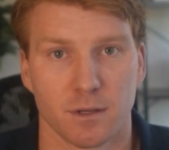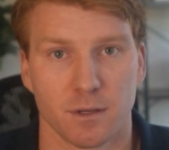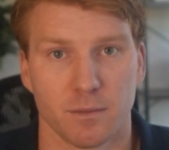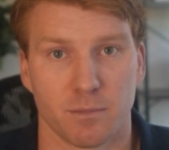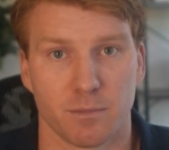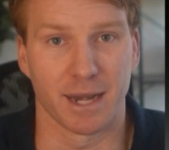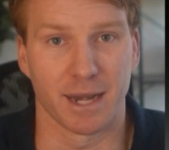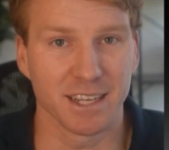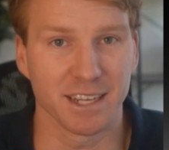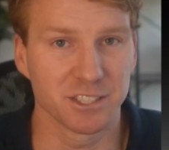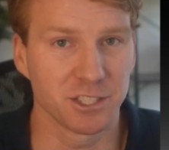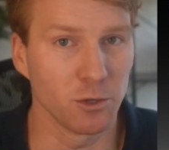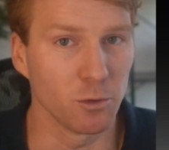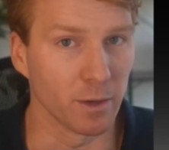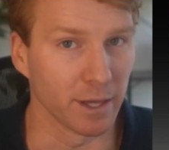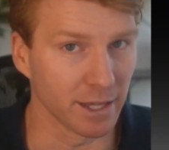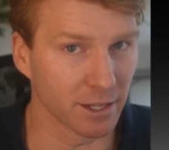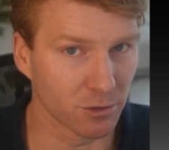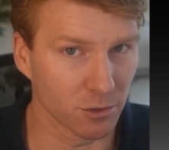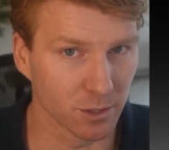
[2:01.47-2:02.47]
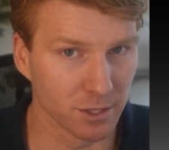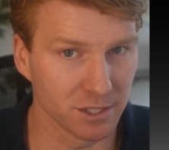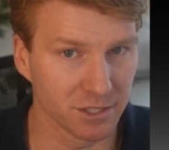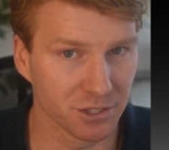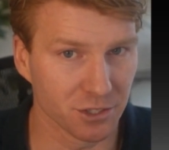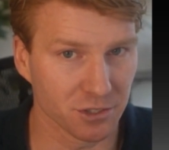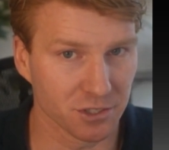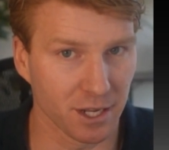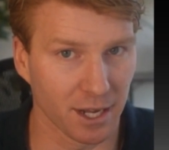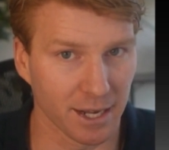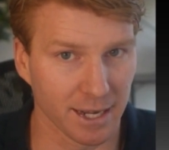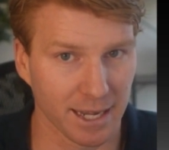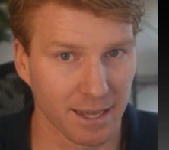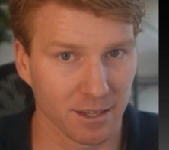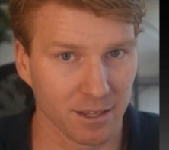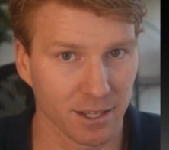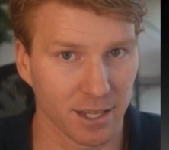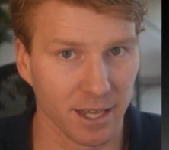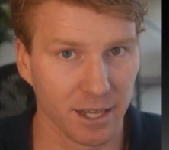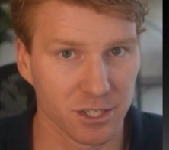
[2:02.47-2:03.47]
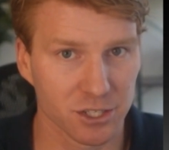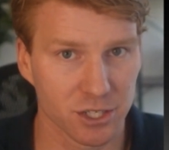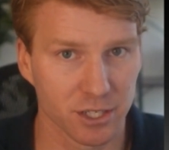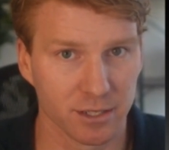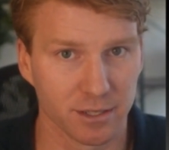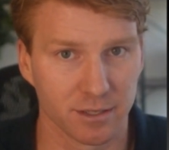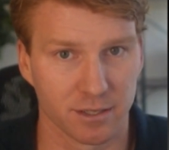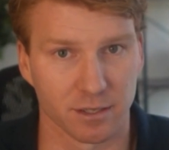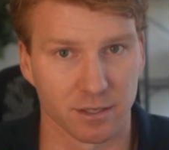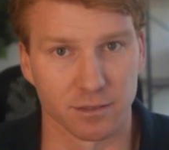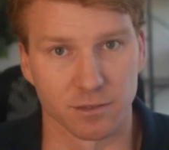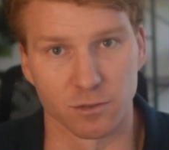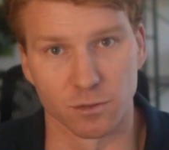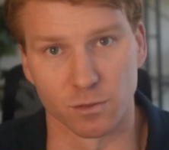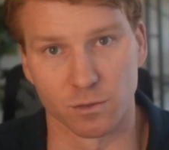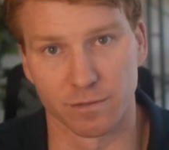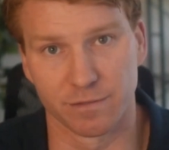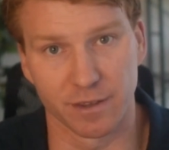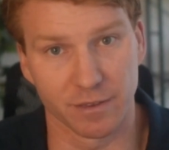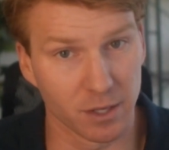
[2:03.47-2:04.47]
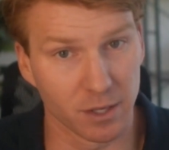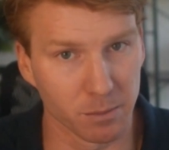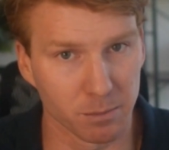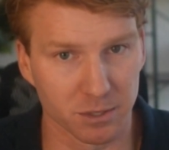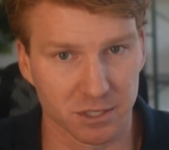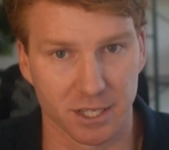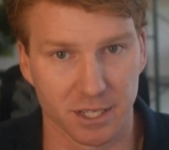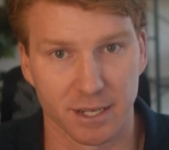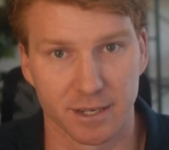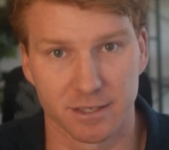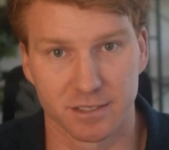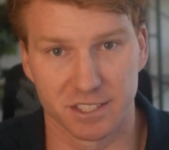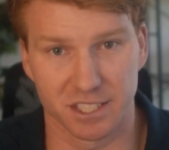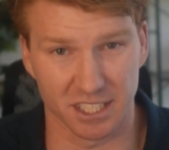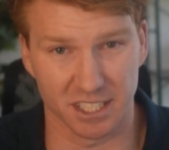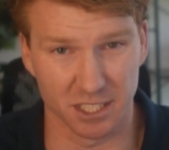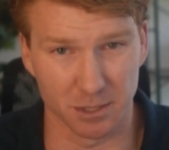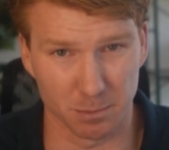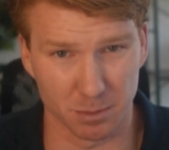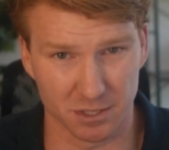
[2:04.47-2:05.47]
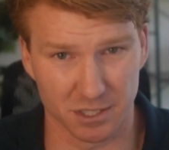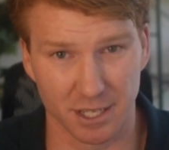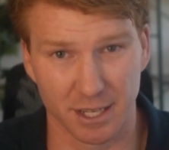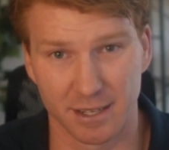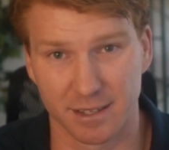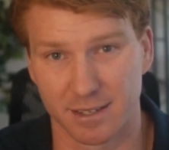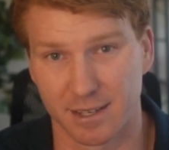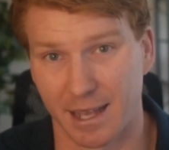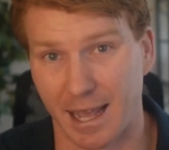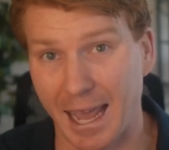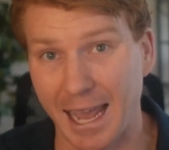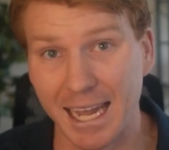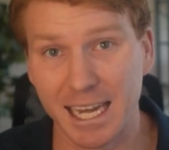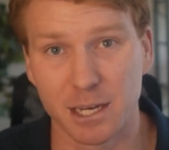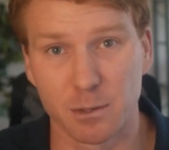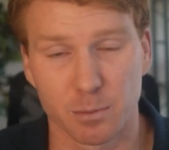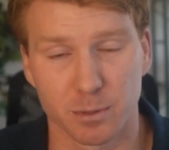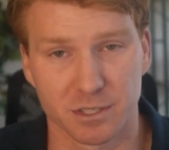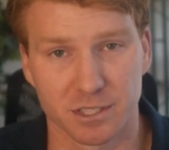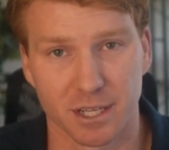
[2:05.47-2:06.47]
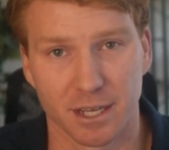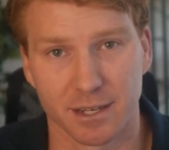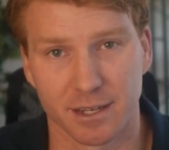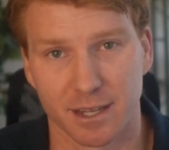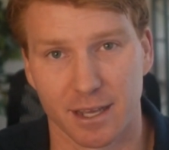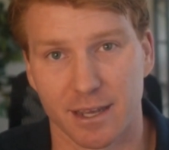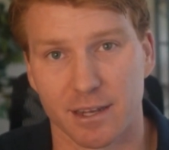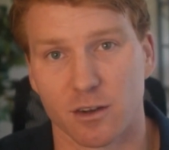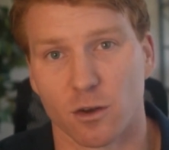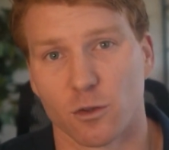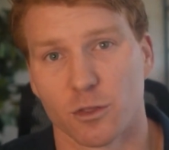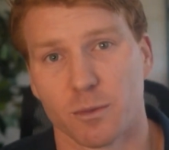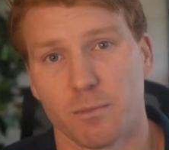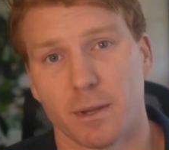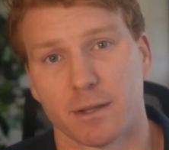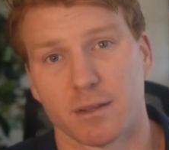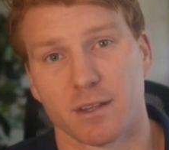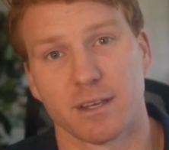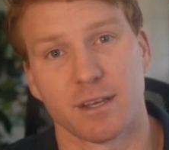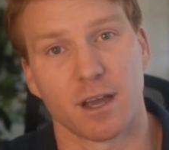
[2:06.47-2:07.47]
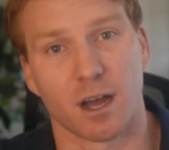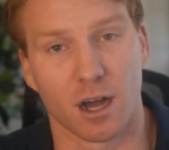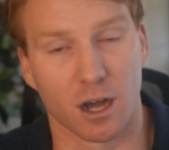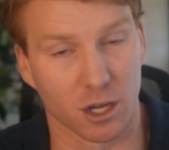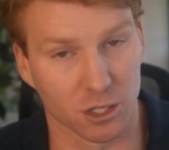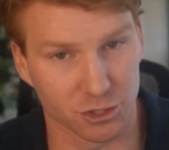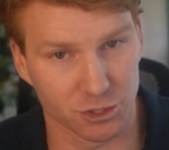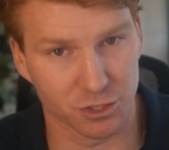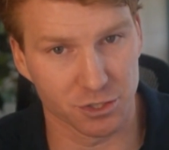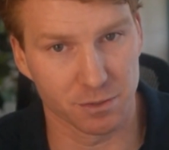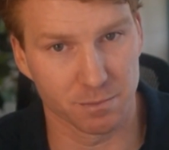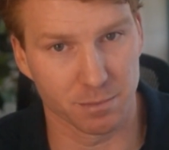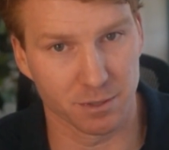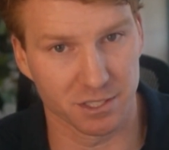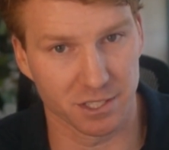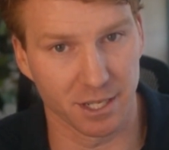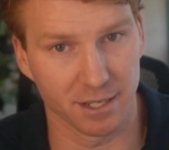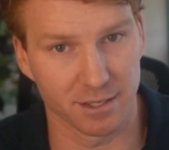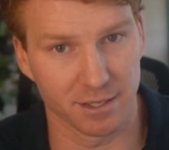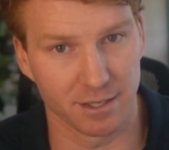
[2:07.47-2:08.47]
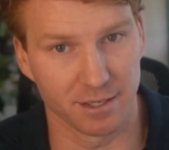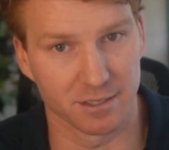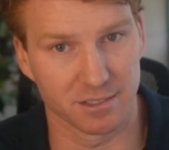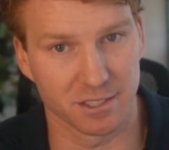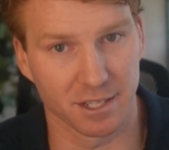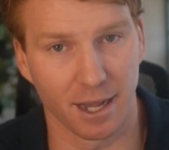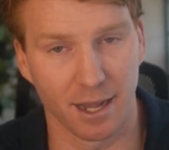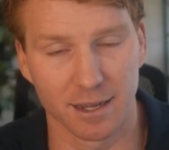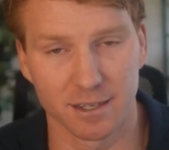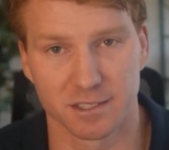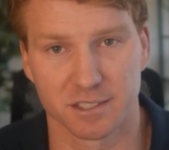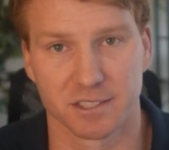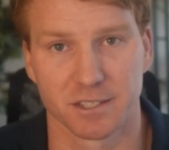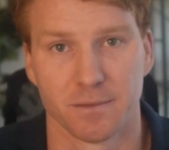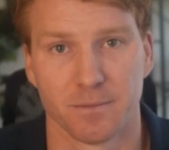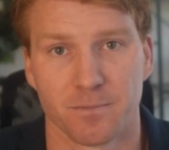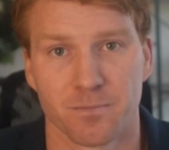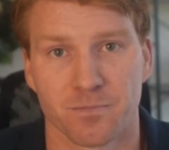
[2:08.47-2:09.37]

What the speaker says: But you increase your stock allocation to 50%, 60%, 80%, and ultimately 100% in stocks,